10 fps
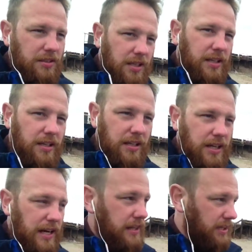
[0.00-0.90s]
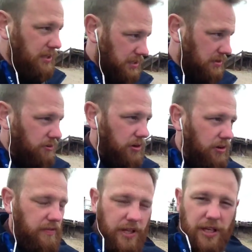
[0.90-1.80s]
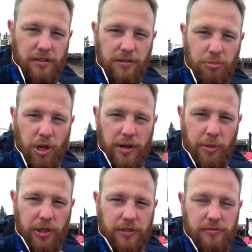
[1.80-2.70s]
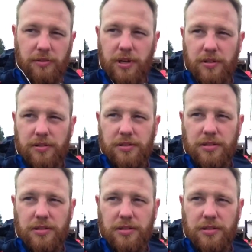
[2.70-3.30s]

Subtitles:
And then there's a road over there called Braeburn Road.